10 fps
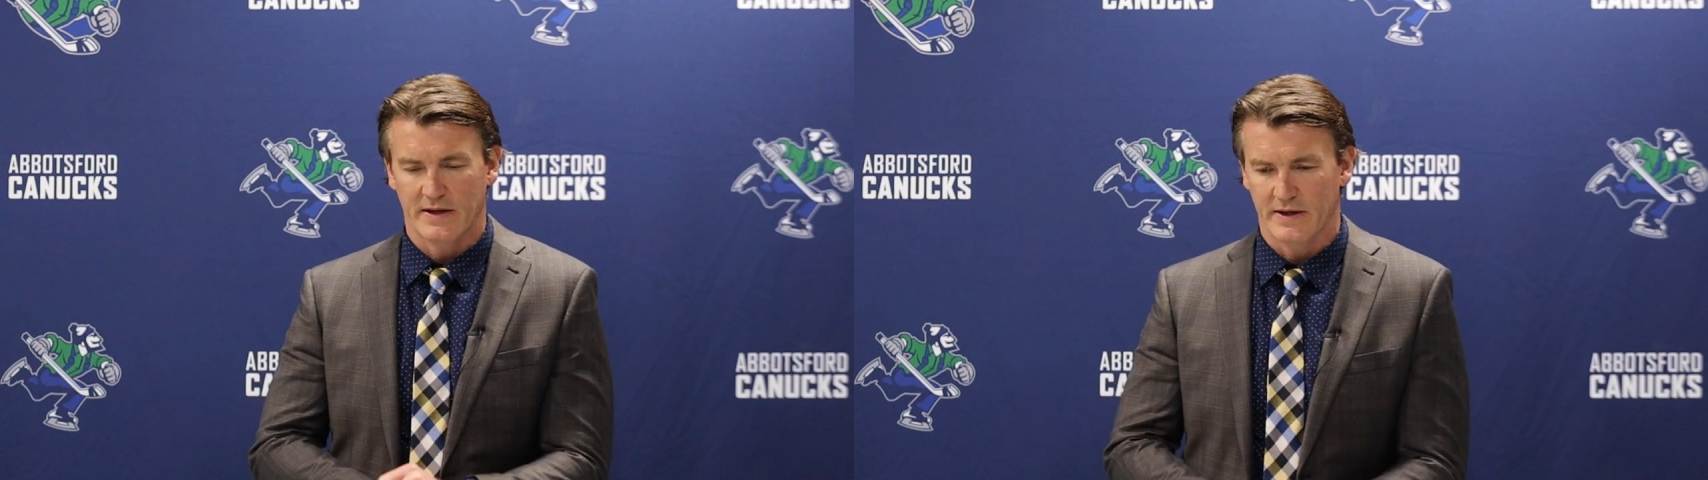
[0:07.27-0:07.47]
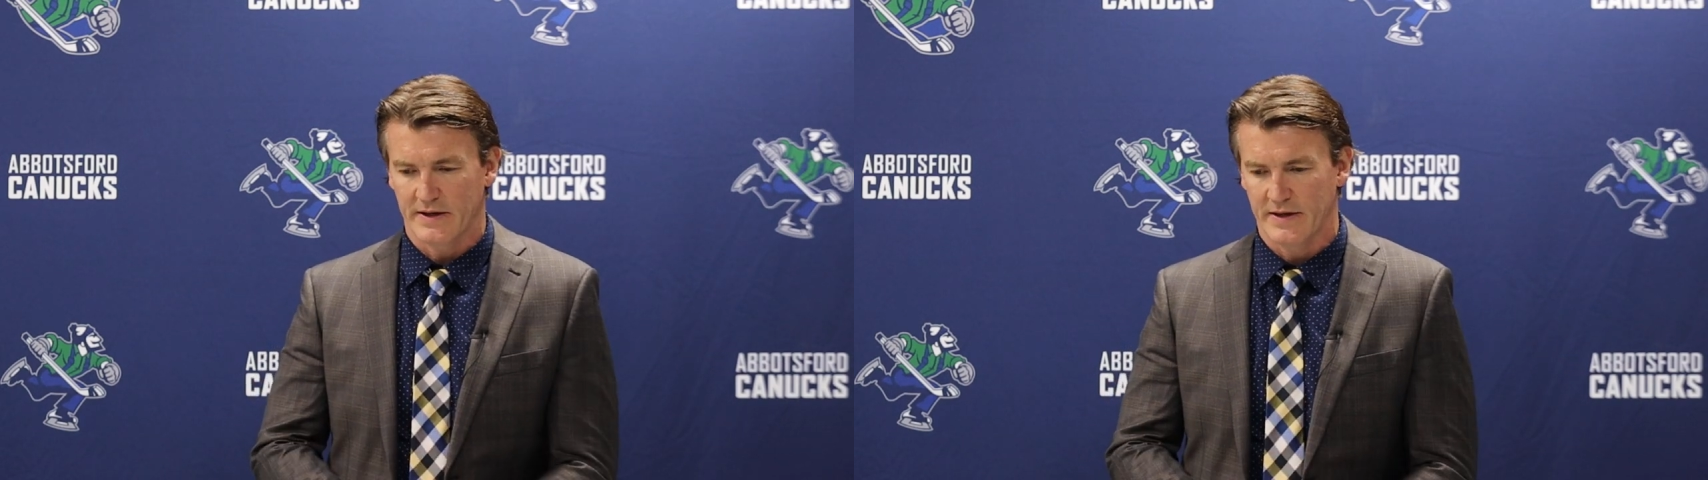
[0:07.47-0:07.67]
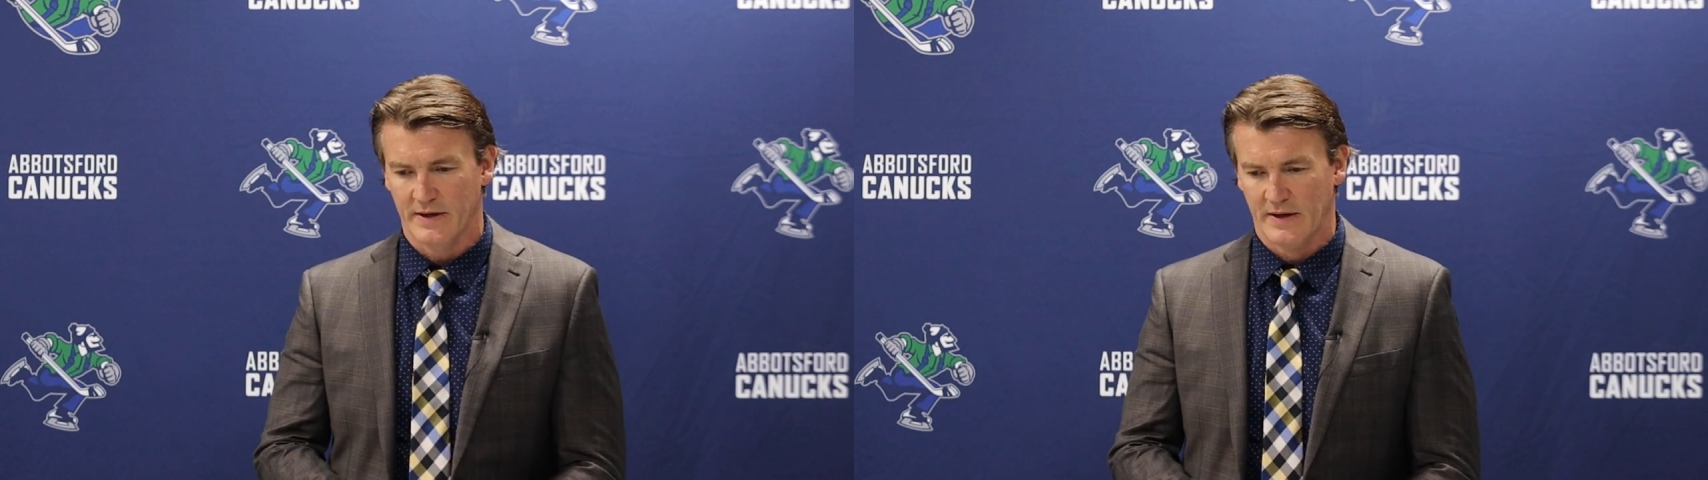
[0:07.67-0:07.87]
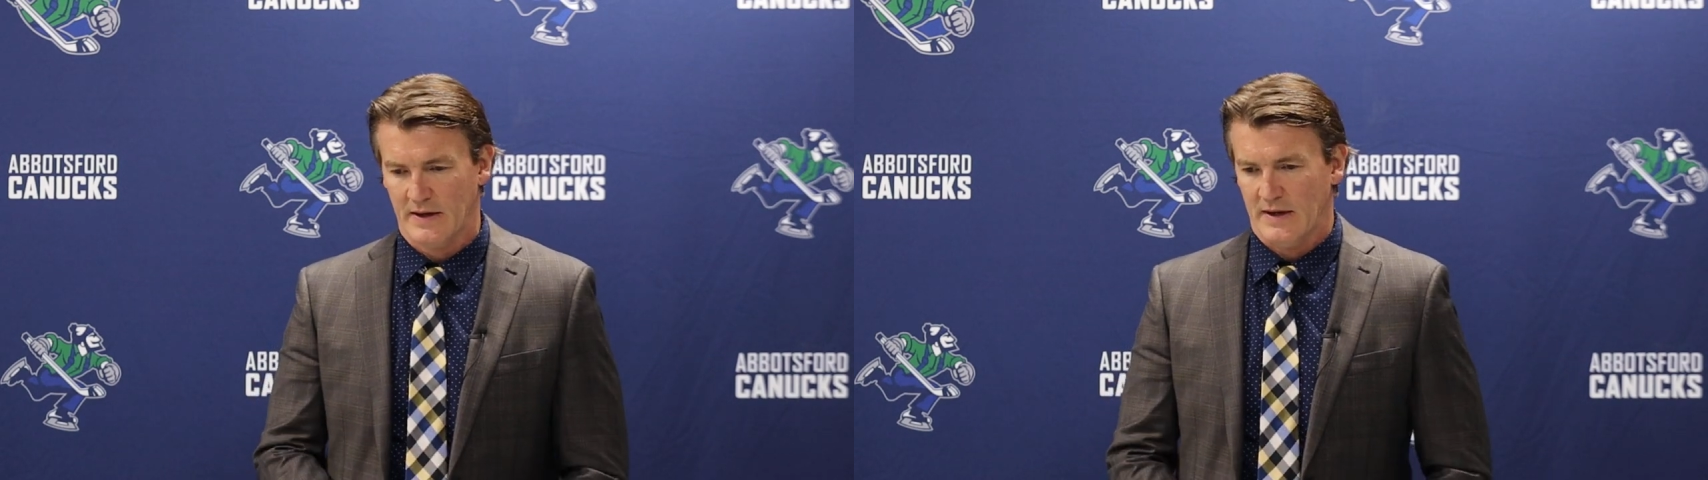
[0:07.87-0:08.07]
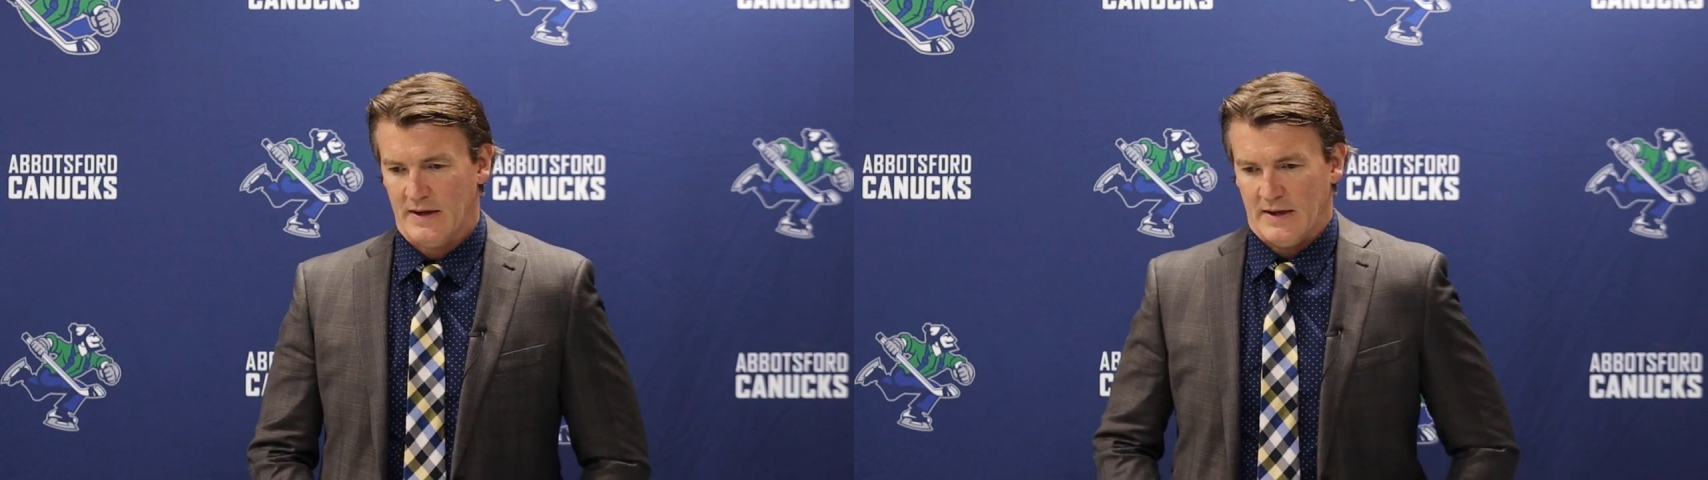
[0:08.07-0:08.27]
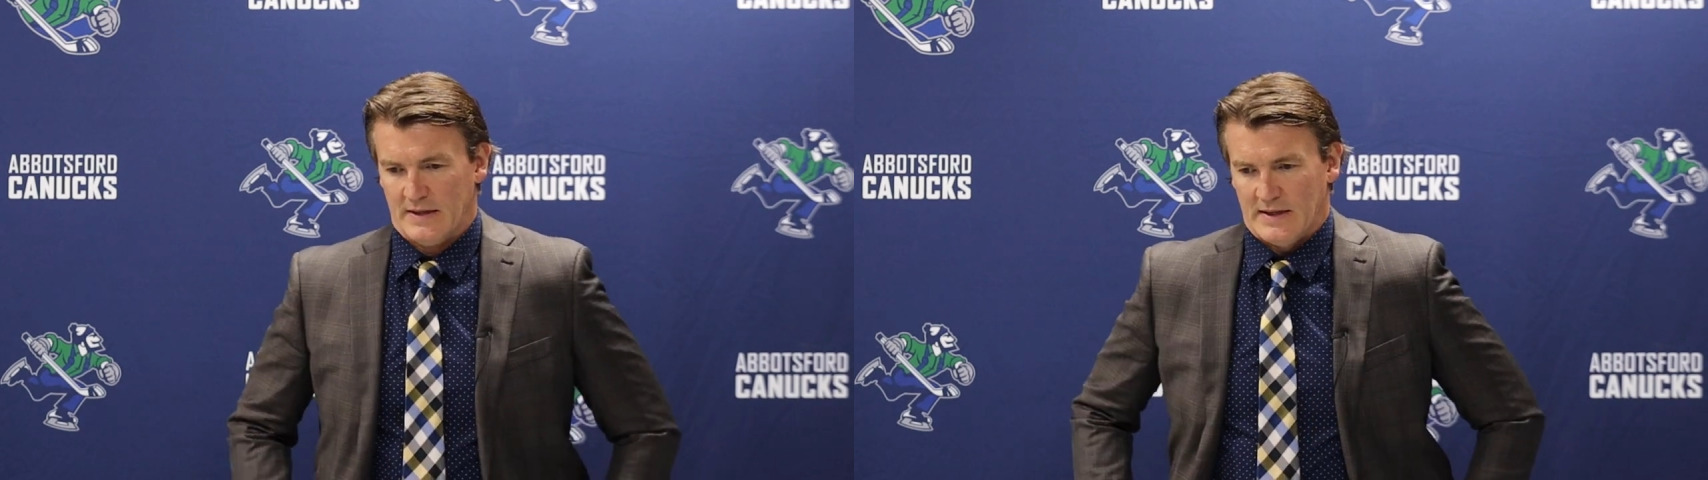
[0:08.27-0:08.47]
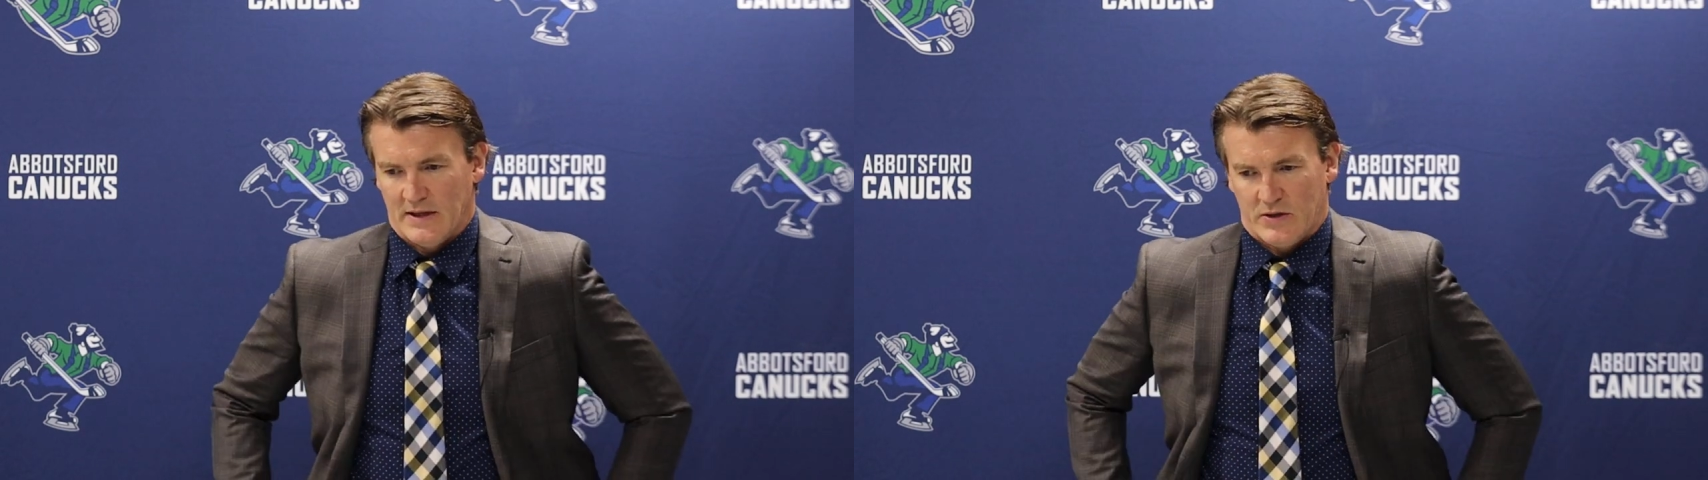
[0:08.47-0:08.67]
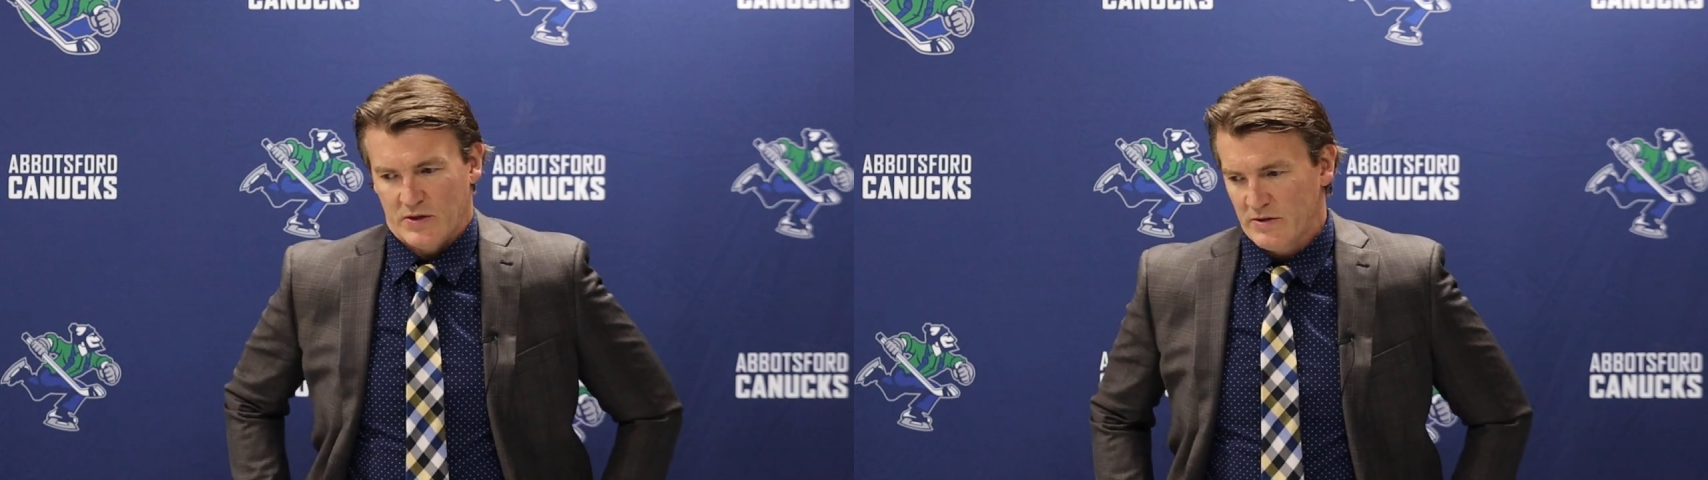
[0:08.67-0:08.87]
They
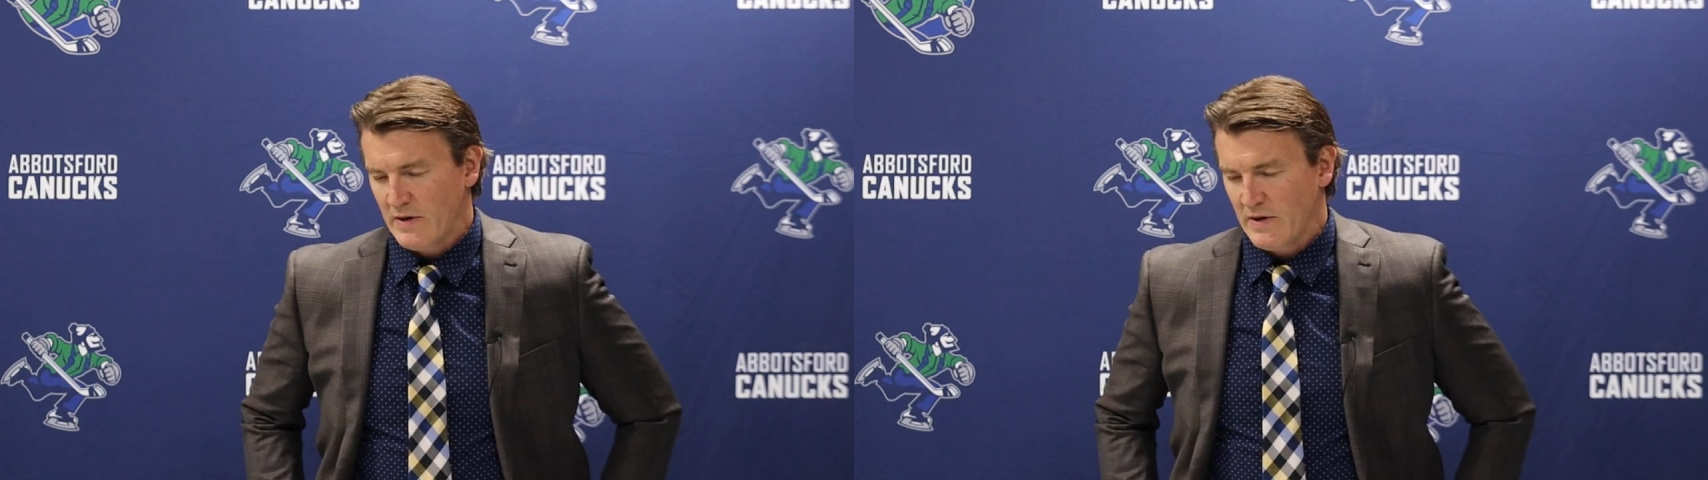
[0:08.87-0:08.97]
looked good